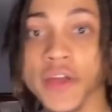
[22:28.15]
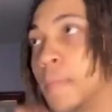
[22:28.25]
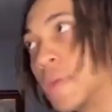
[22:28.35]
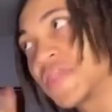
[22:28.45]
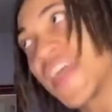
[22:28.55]

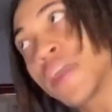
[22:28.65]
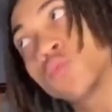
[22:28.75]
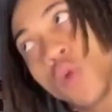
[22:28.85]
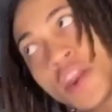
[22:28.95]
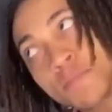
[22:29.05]
But that
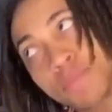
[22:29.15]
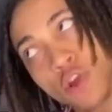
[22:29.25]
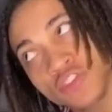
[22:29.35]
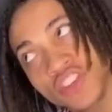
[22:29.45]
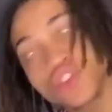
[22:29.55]
one
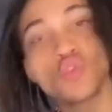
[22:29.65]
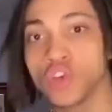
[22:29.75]
person who